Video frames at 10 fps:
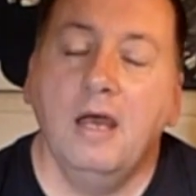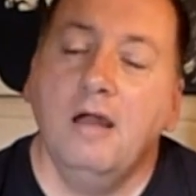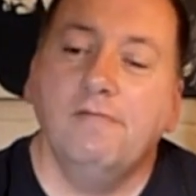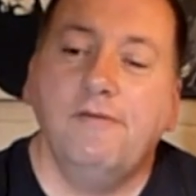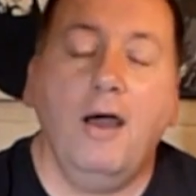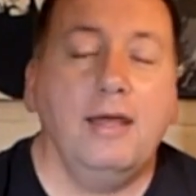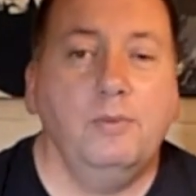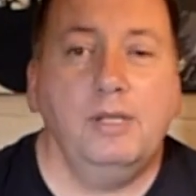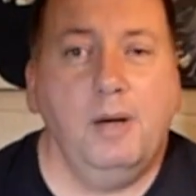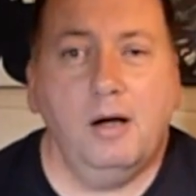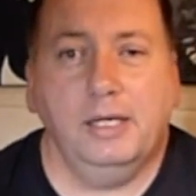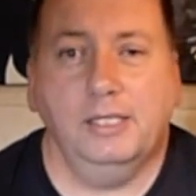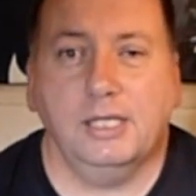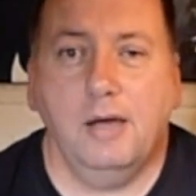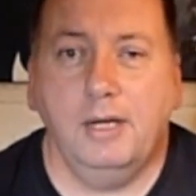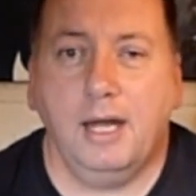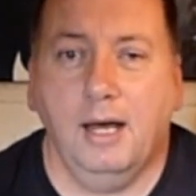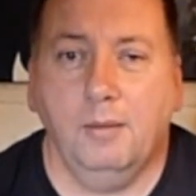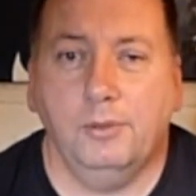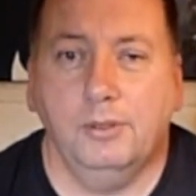Fine when the market's going
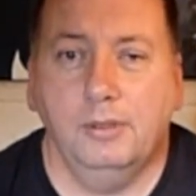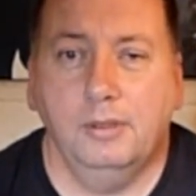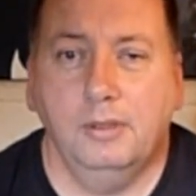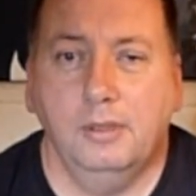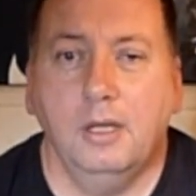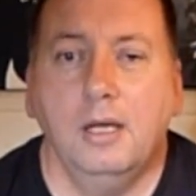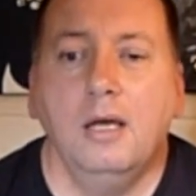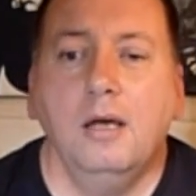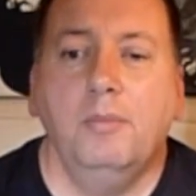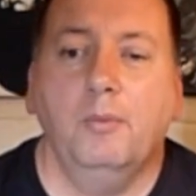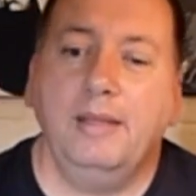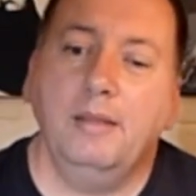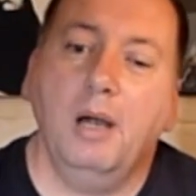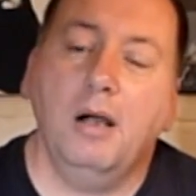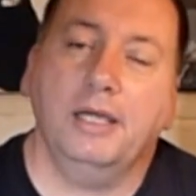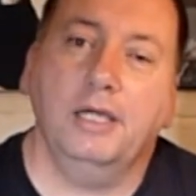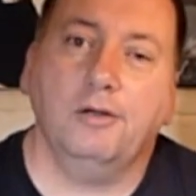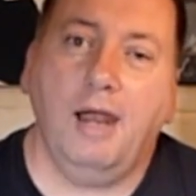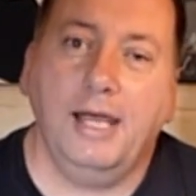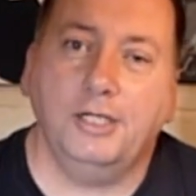up, but when the market
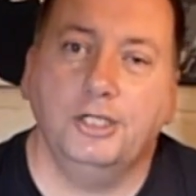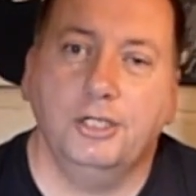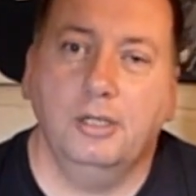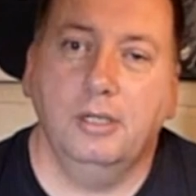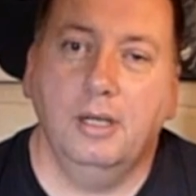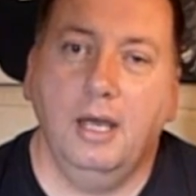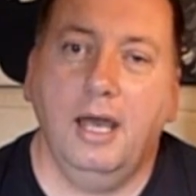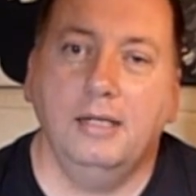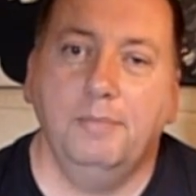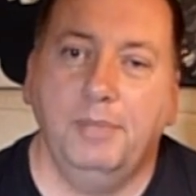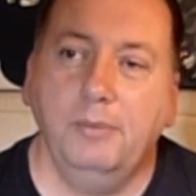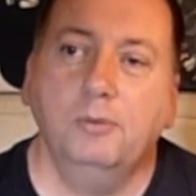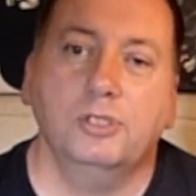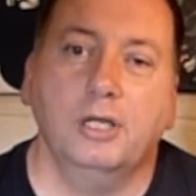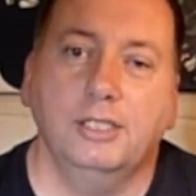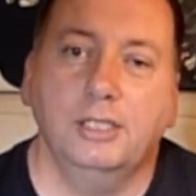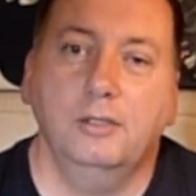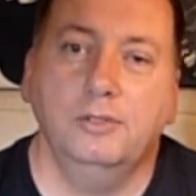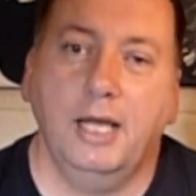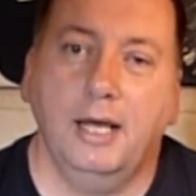crashed, people started to
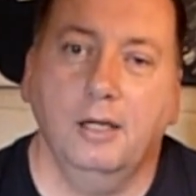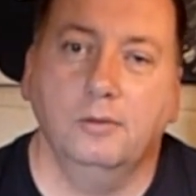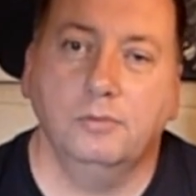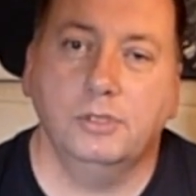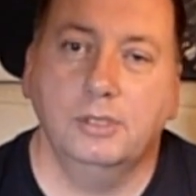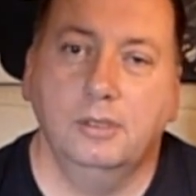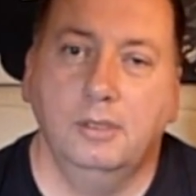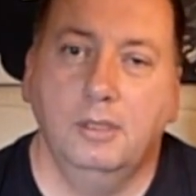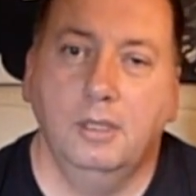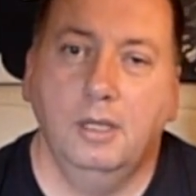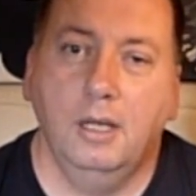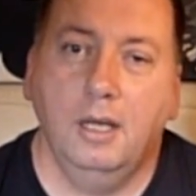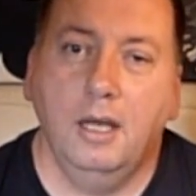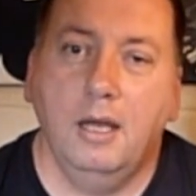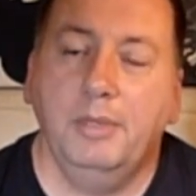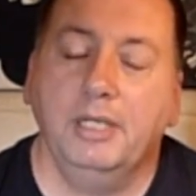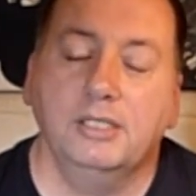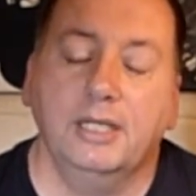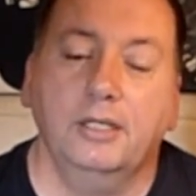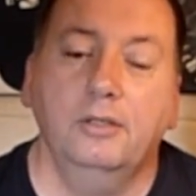lose their homes because
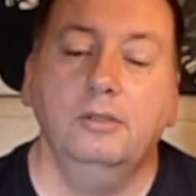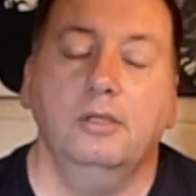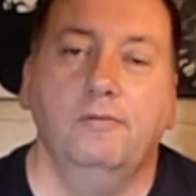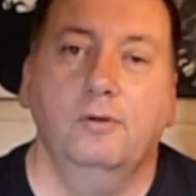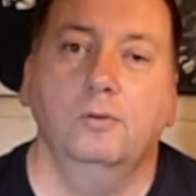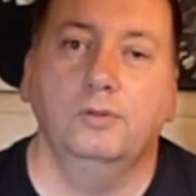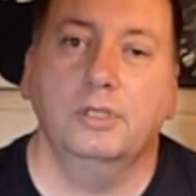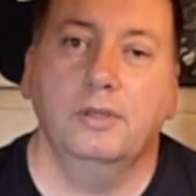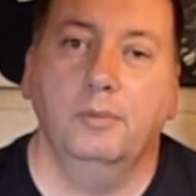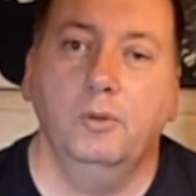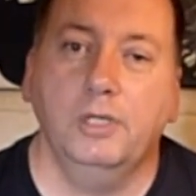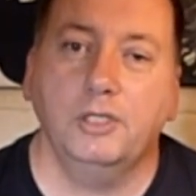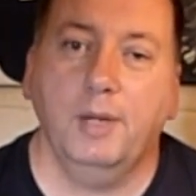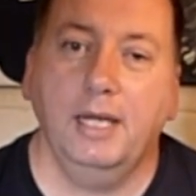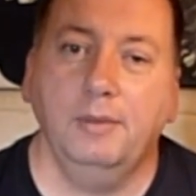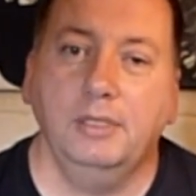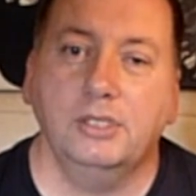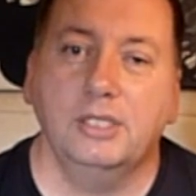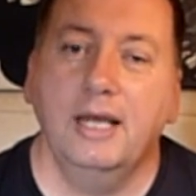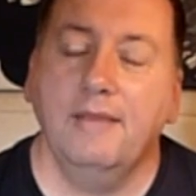they couldn't afford the mortgage
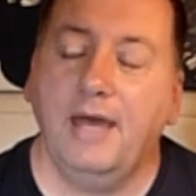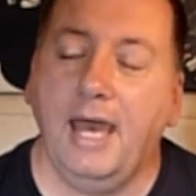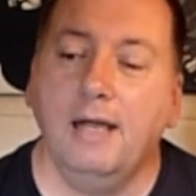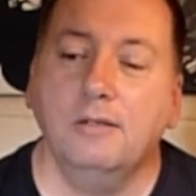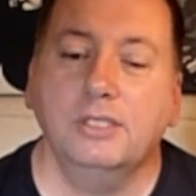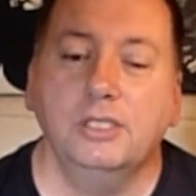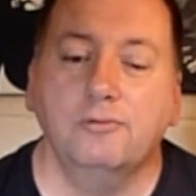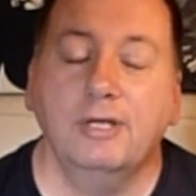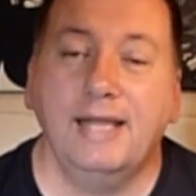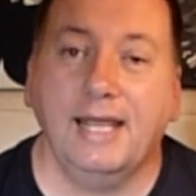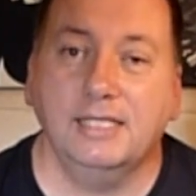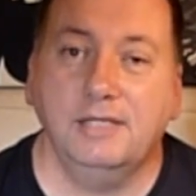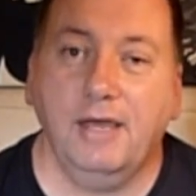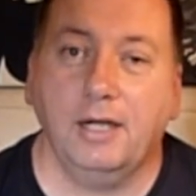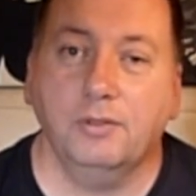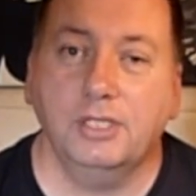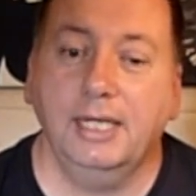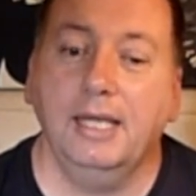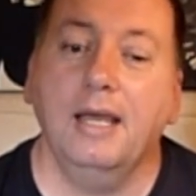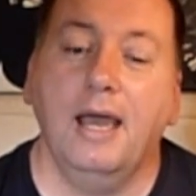payments, their houses were in negative
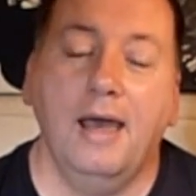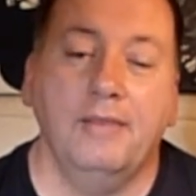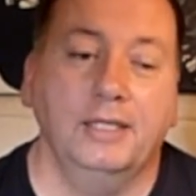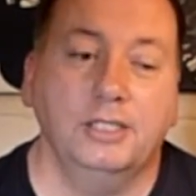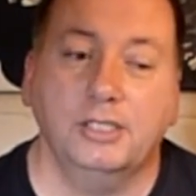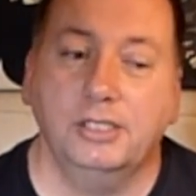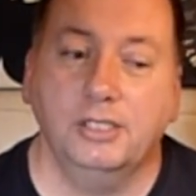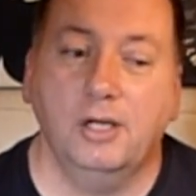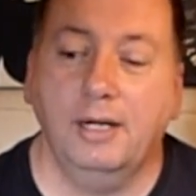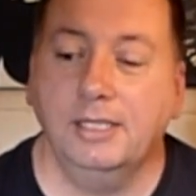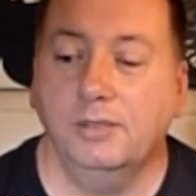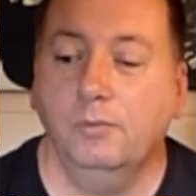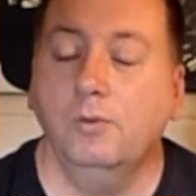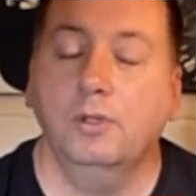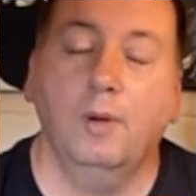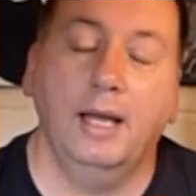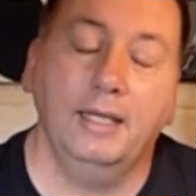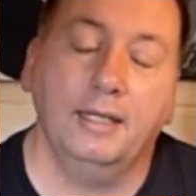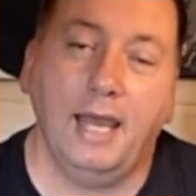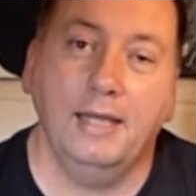equity, and they just decided to walk away
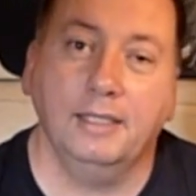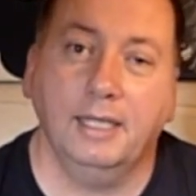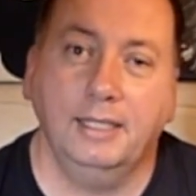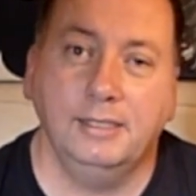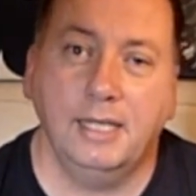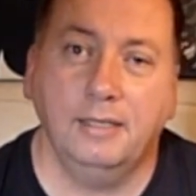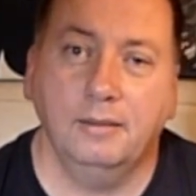and hand the keys in.